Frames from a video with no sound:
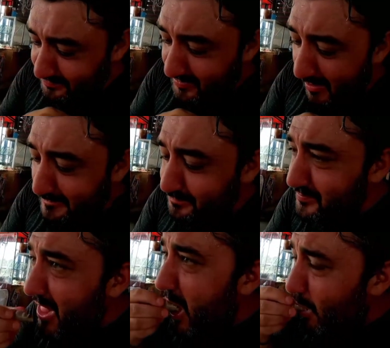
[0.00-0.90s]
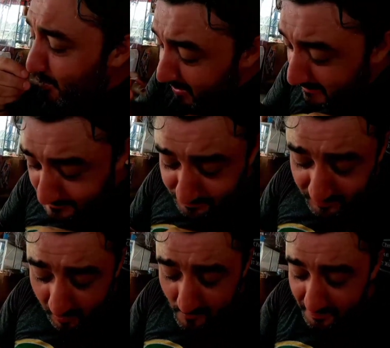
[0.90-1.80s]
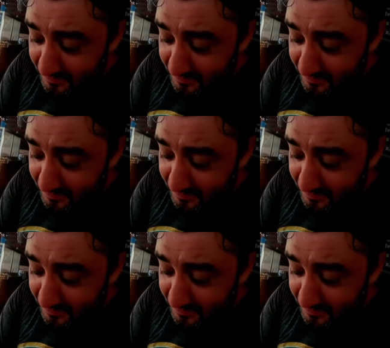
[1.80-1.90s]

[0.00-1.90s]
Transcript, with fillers: This shit's. Oh, mm. God, yeah. Mm.